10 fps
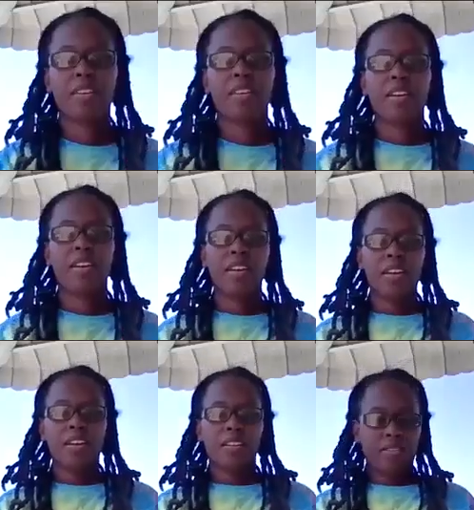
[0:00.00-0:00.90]

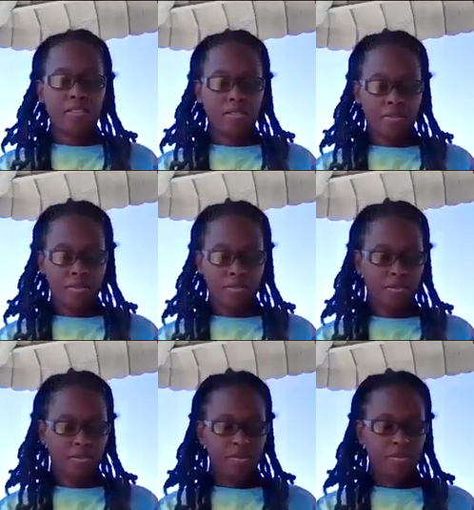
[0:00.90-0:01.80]

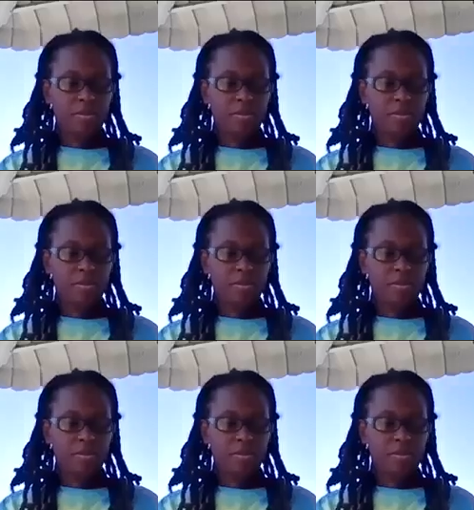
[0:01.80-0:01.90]
(silence)